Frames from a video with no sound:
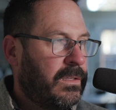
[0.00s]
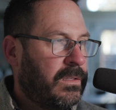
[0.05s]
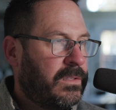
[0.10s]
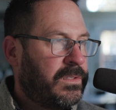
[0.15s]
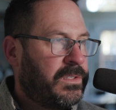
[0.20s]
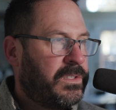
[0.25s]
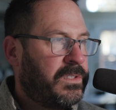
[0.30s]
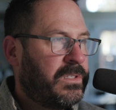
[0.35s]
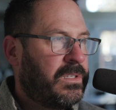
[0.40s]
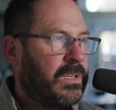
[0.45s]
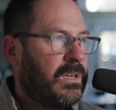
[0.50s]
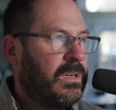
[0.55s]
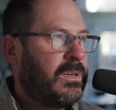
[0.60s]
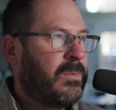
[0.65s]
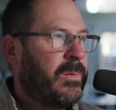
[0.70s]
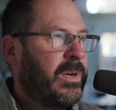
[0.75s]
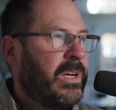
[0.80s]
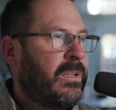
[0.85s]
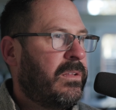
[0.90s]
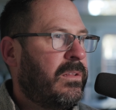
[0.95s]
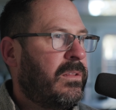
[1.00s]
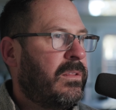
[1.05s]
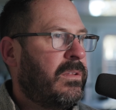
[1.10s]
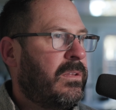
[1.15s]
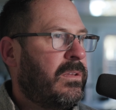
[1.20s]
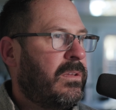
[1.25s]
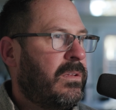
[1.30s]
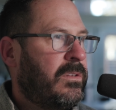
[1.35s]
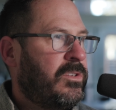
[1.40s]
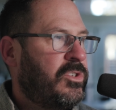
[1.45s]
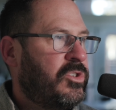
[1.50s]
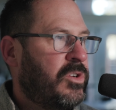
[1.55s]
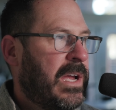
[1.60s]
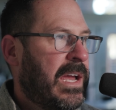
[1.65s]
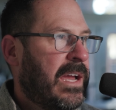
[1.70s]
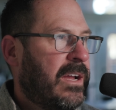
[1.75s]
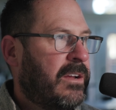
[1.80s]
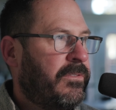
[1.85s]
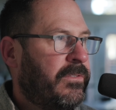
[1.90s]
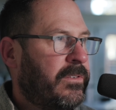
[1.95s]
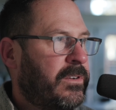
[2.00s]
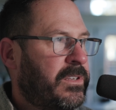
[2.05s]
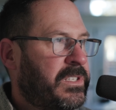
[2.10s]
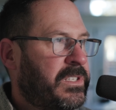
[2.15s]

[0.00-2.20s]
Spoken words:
Let's just talk about the track for a